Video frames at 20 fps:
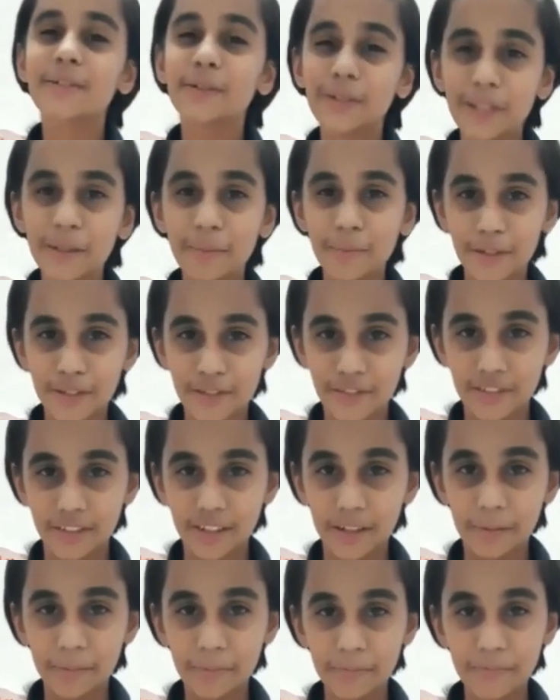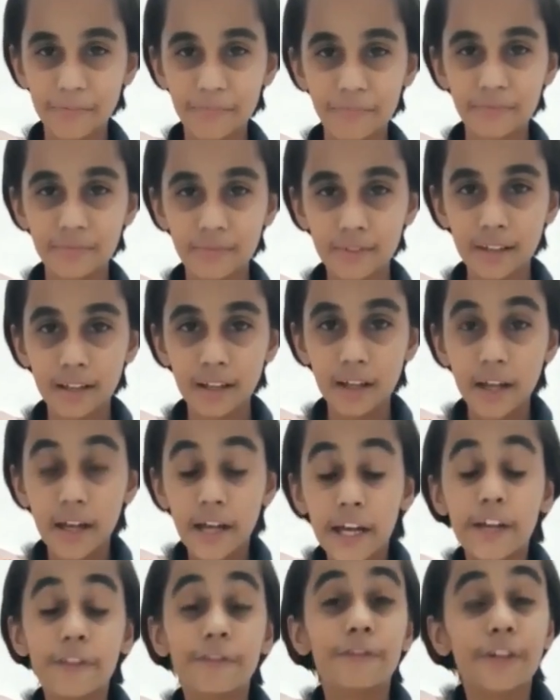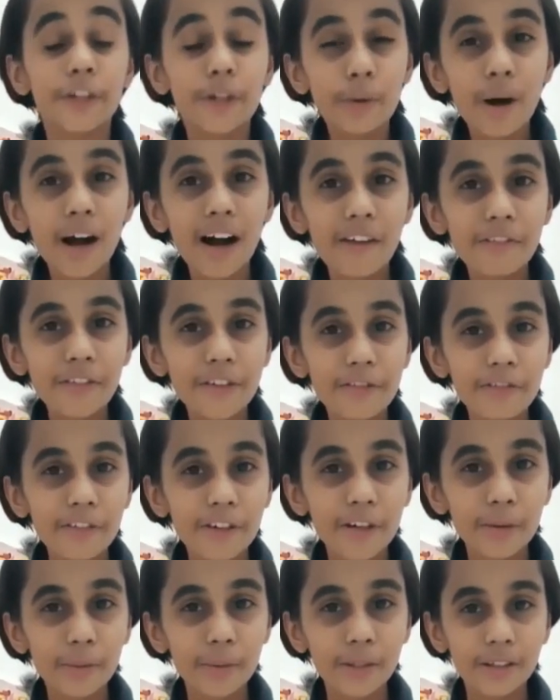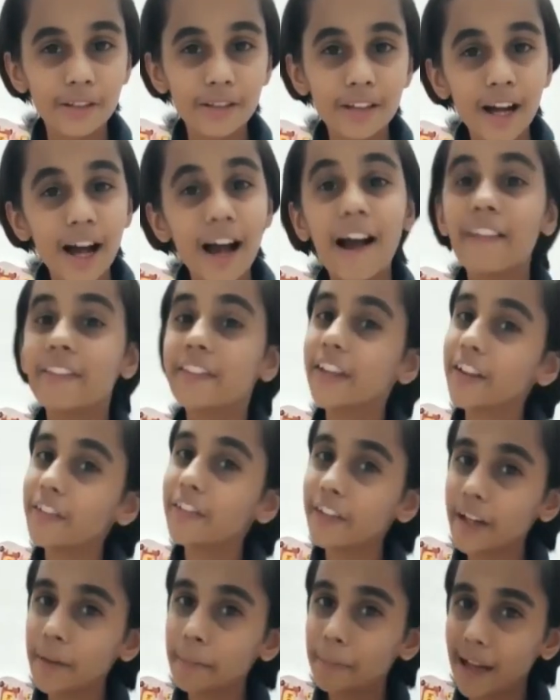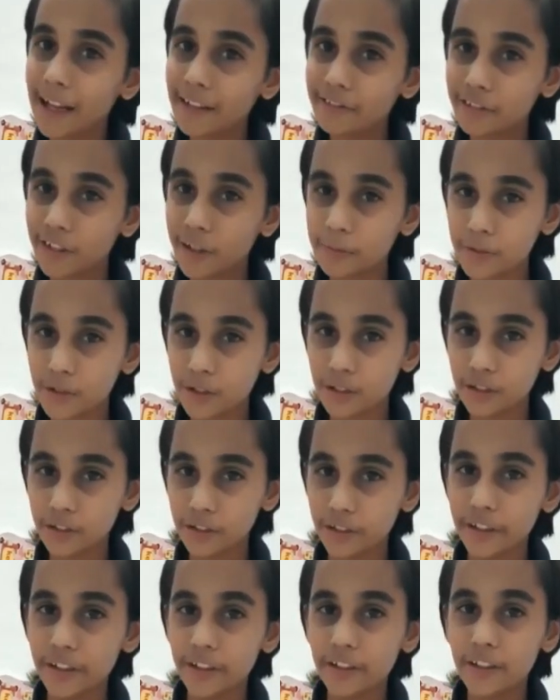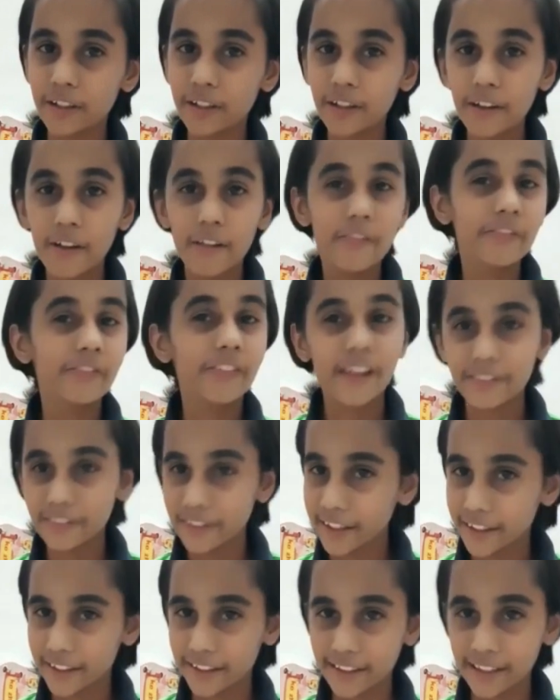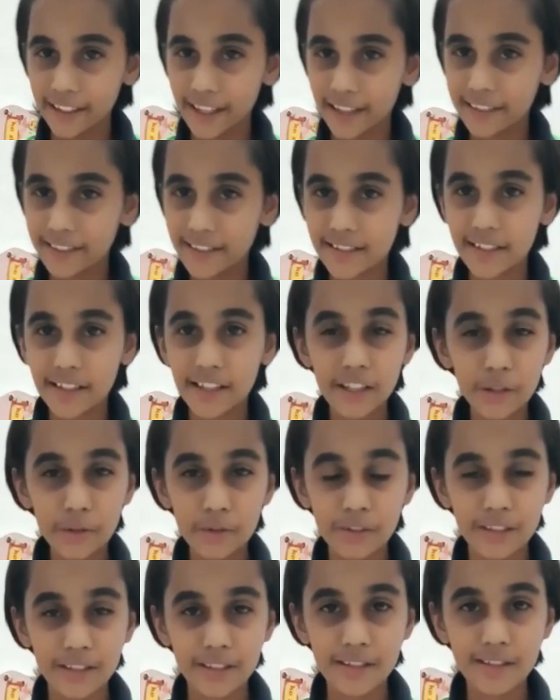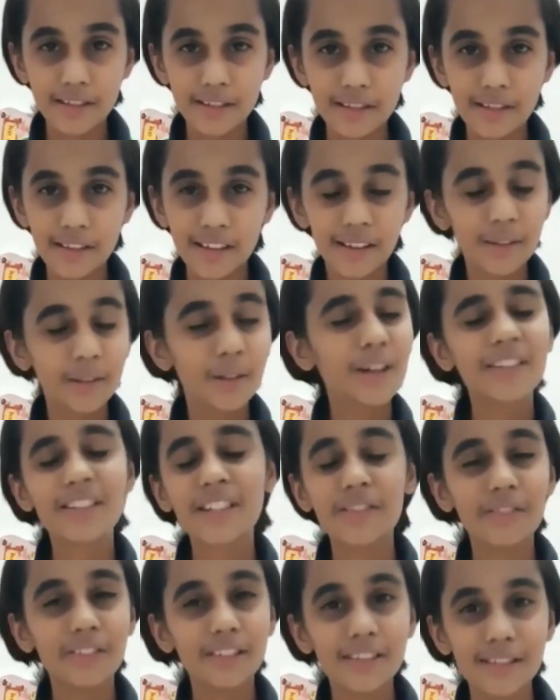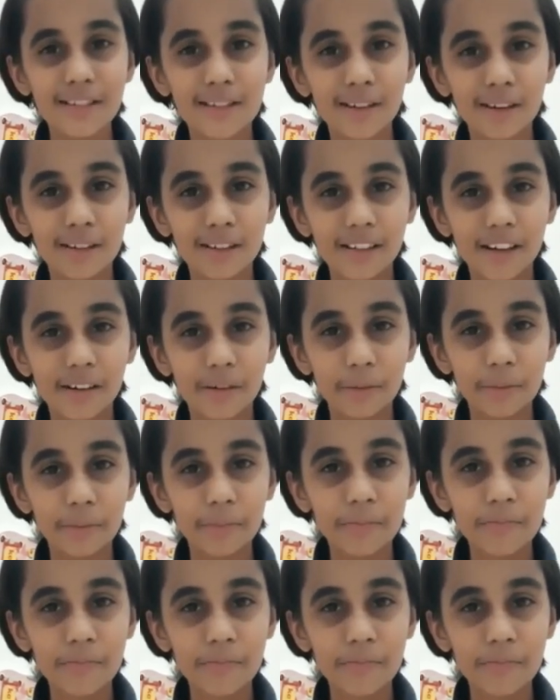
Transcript: is Kuni Mishra. If you have the fervor and the correct platform to learn, nothing can act as a hindrance, not even this lockdown.